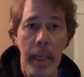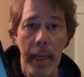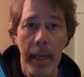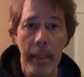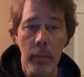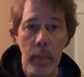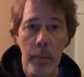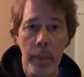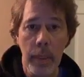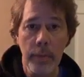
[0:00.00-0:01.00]
And the way
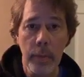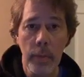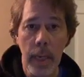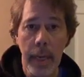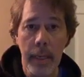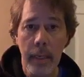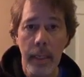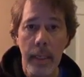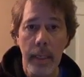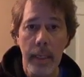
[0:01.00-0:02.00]
we're going to do that
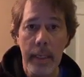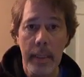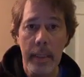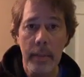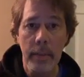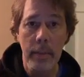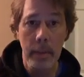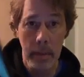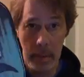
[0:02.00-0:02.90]
is